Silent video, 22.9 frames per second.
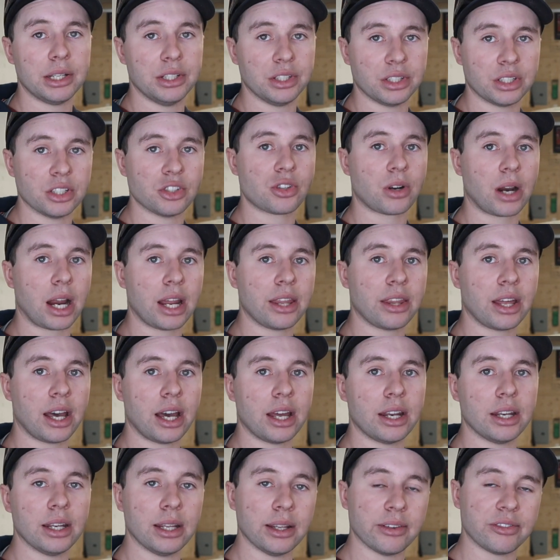you can try
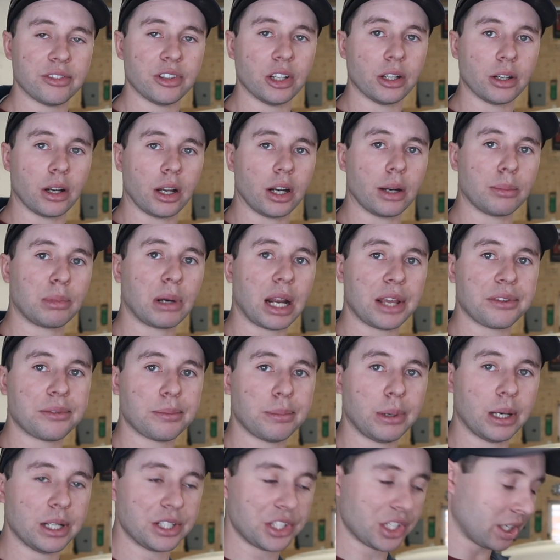that if you're on a pressed
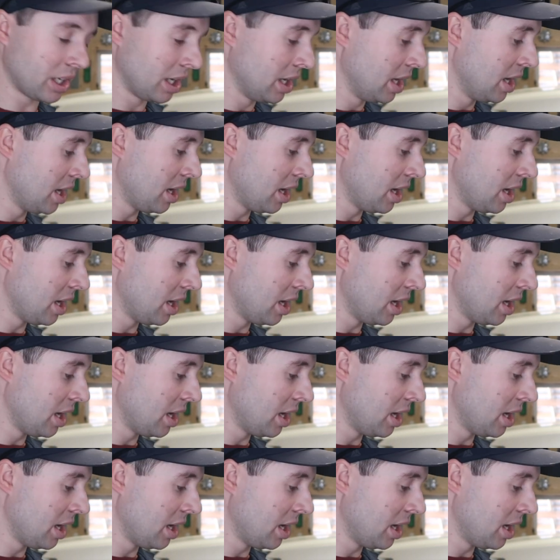budget.